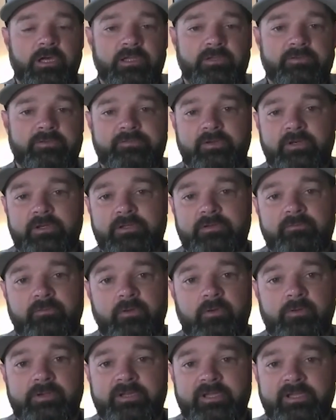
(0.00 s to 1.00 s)
started
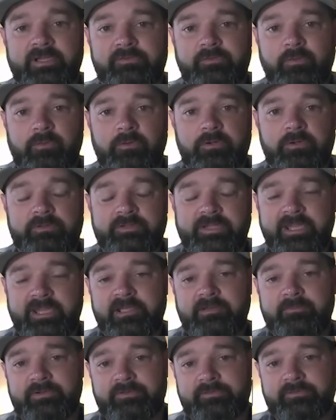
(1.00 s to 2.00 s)
growing indoor
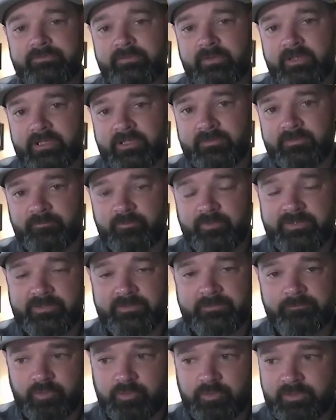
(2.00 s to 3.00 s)
cannabis.
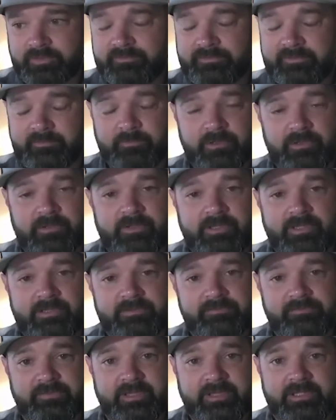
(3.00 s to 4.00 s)
We quickly
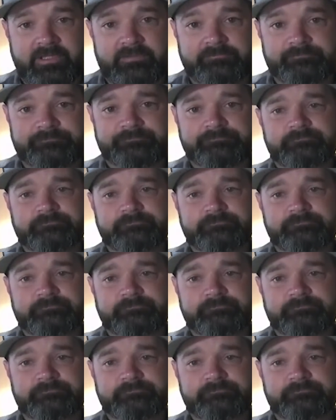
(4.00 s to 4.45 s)
realized that